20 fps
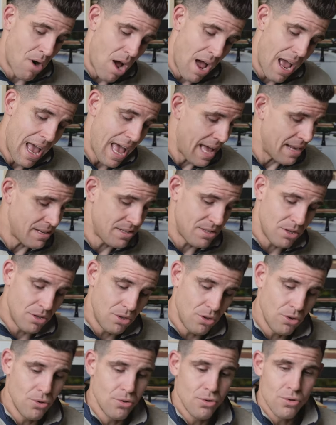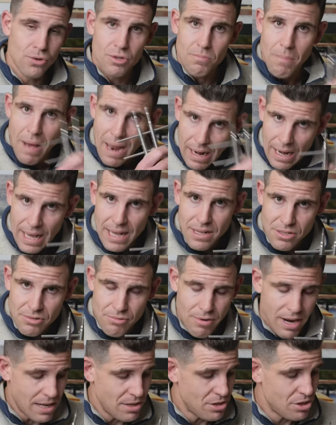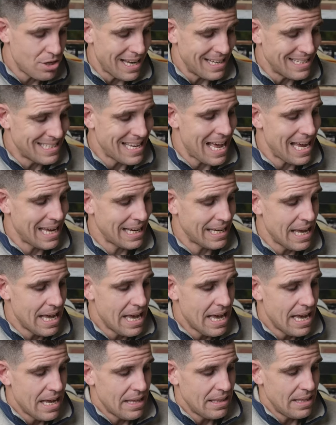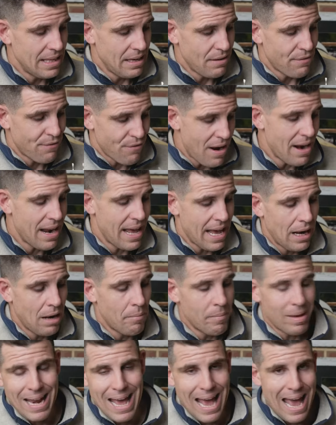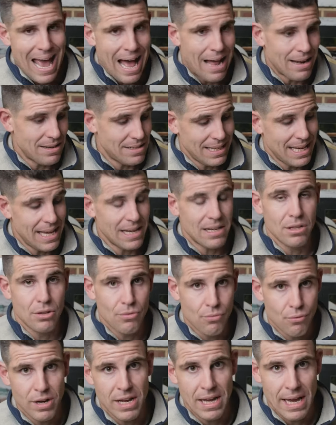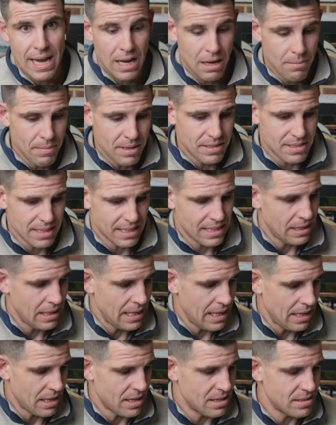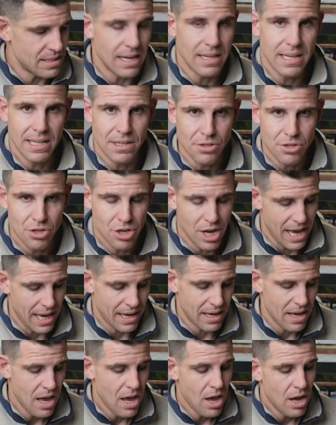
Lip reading: I had to use my lens wrench and take the front element out to get to the rear element to clean it because I didn't check.